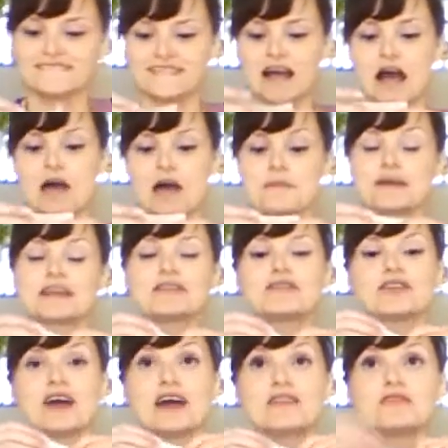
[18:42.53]
And if
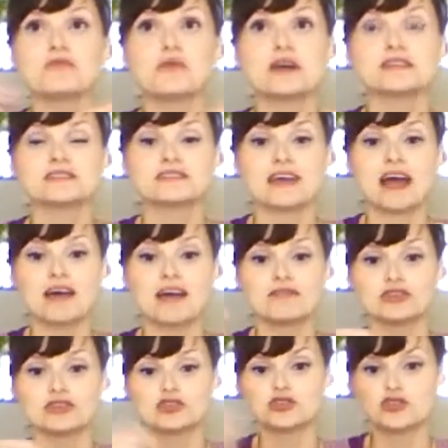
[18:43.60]
you have the ones that have
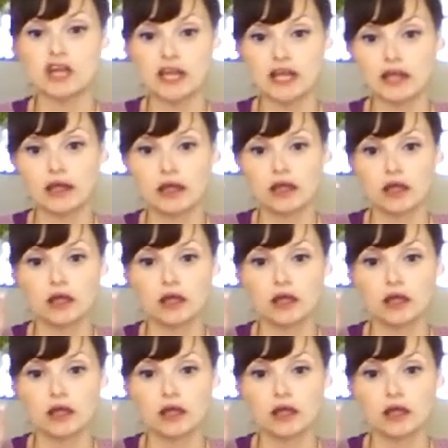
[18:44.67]
the string,